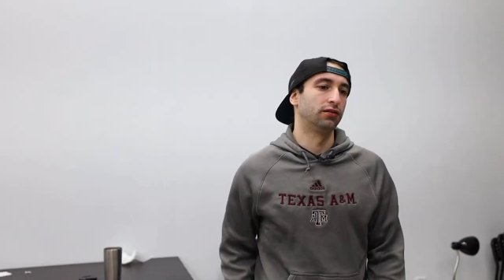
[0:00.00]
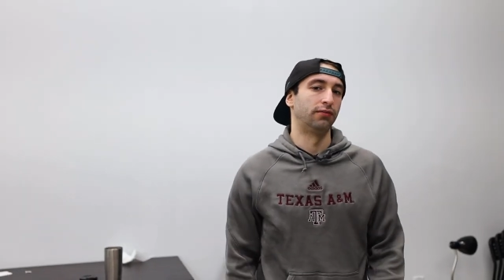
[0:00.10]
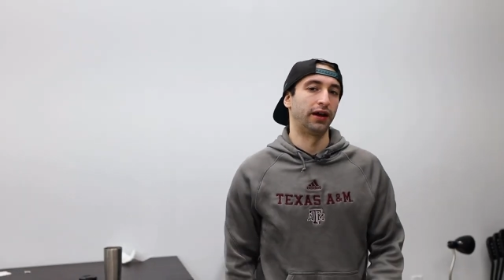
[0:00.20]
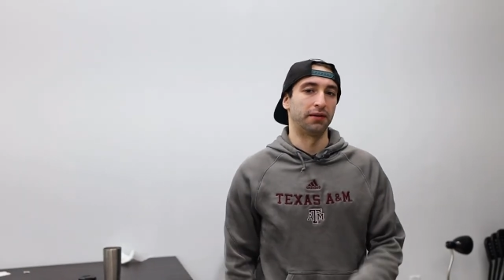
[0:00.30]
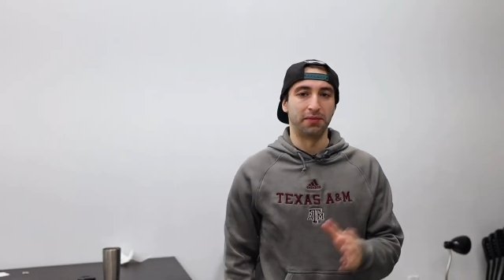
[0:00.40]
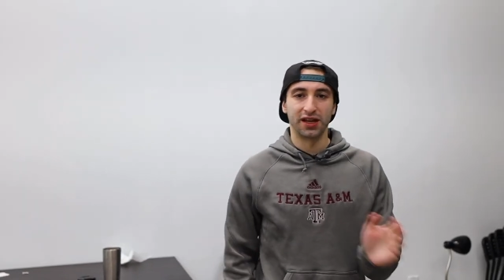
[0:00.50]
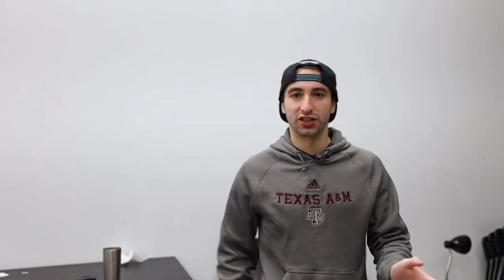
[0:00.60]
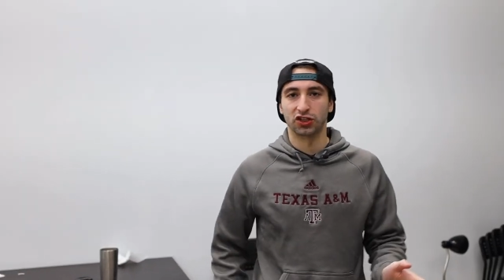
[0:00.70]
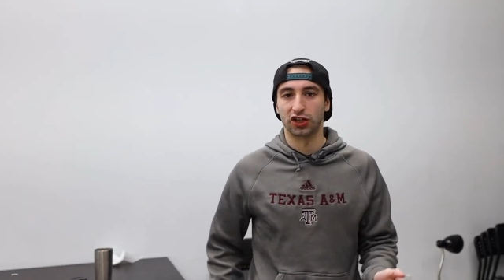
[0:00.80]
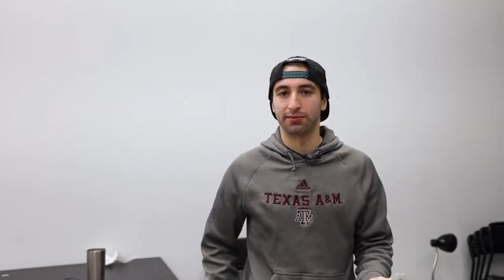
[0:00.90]
my
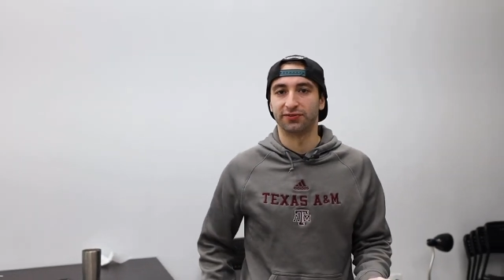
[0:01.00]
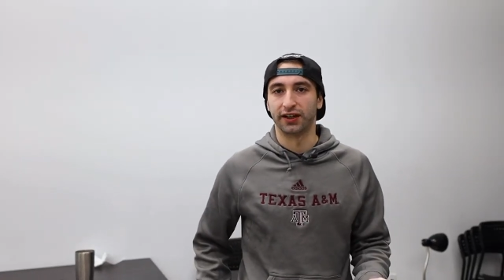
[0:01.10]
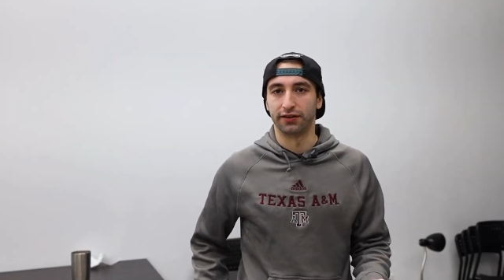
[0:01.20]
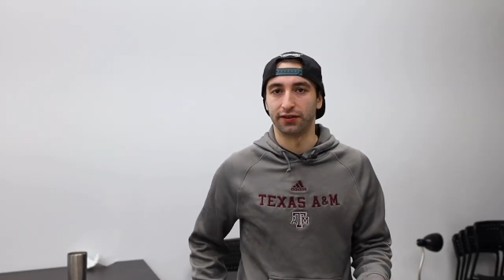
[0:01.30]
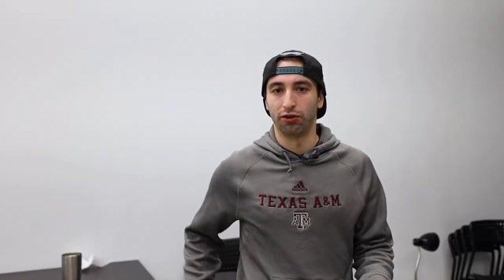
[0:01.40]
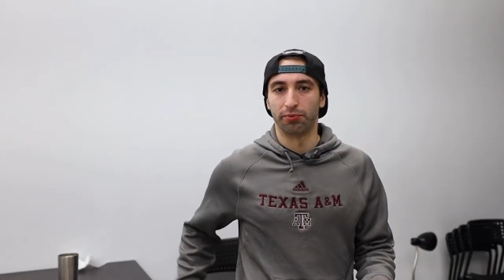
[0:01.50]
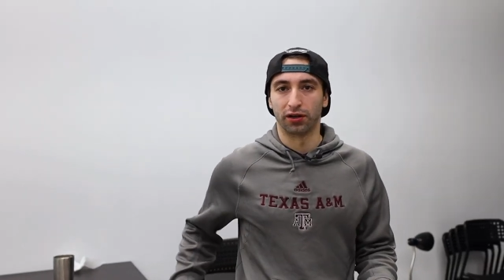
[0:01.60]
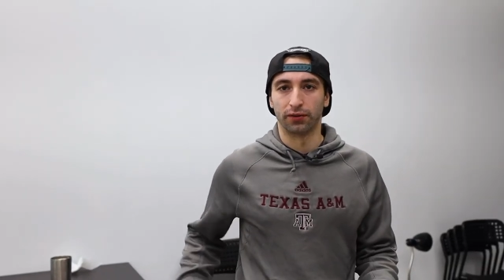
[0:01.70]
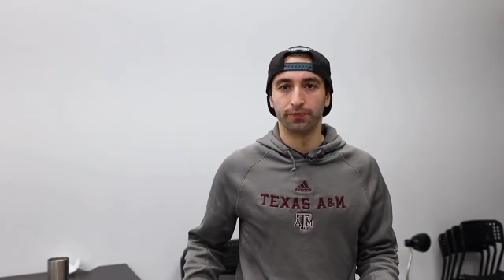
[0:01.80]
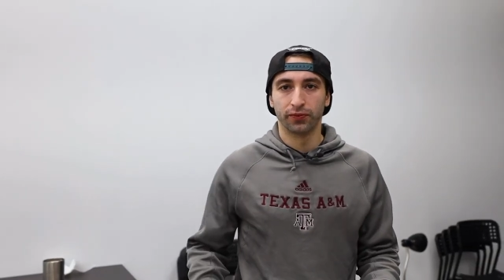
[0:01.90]
amazing Shopify
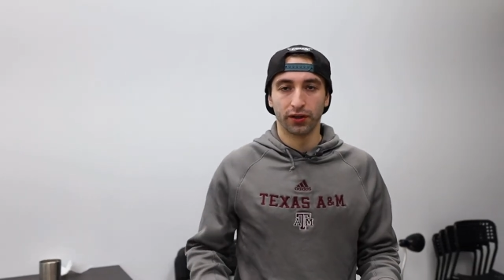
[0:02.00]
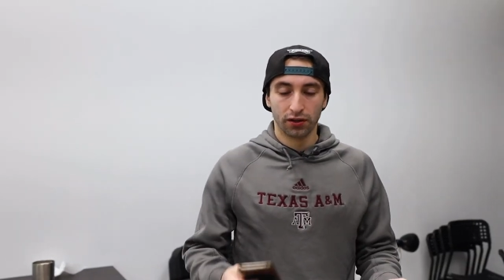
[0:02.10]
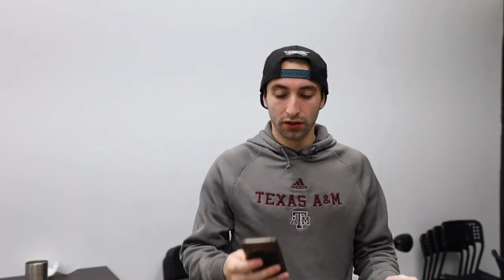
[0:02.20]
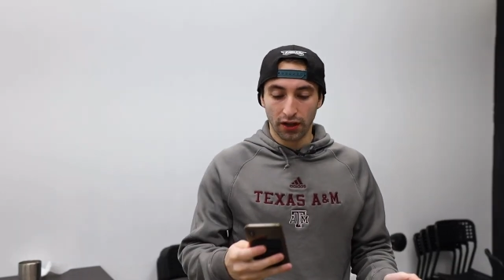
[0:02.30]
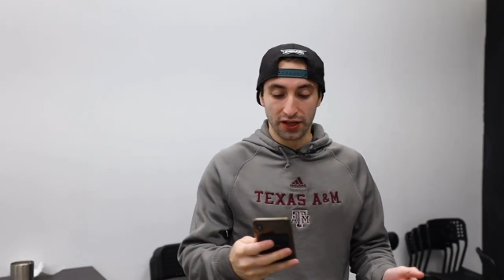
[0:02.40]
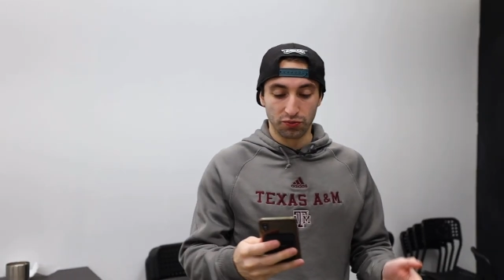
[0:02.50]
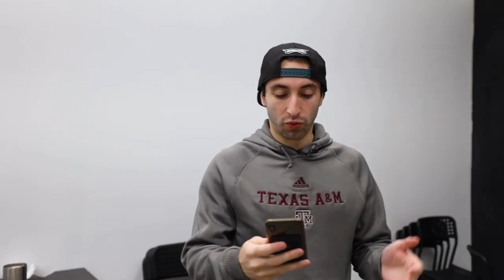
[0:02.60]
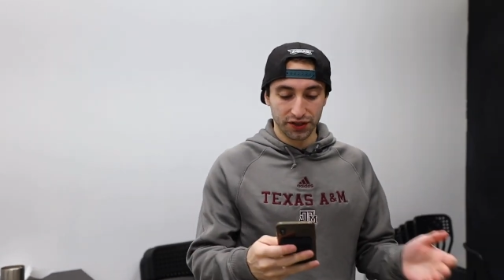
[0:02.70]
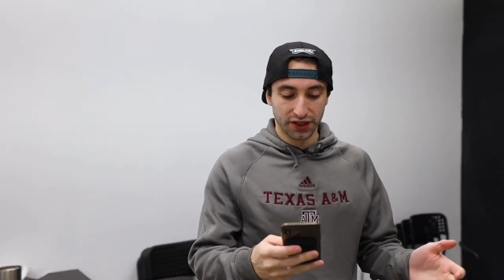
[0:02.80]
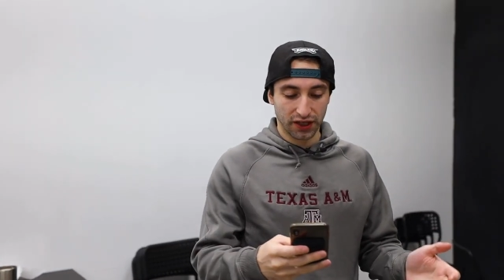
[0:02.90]
developer has
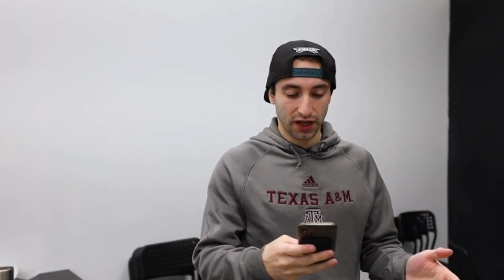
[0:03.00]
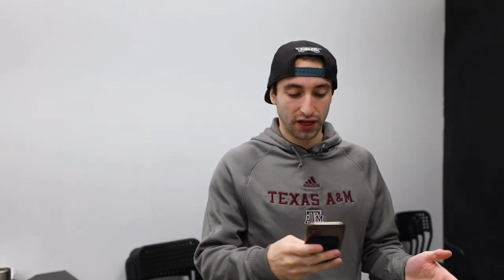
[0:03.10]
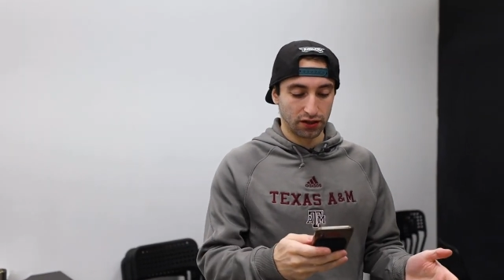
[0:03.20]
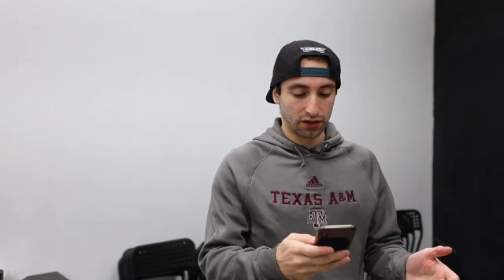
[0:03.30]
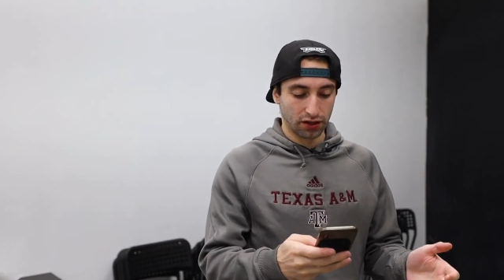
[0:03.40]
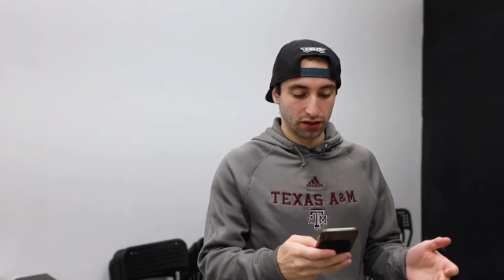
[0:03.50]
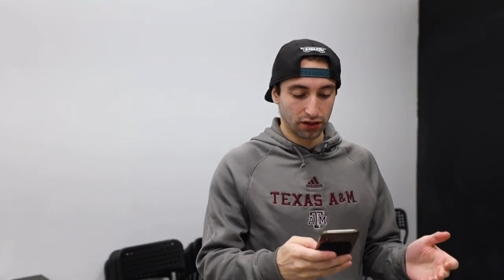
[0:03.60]
once again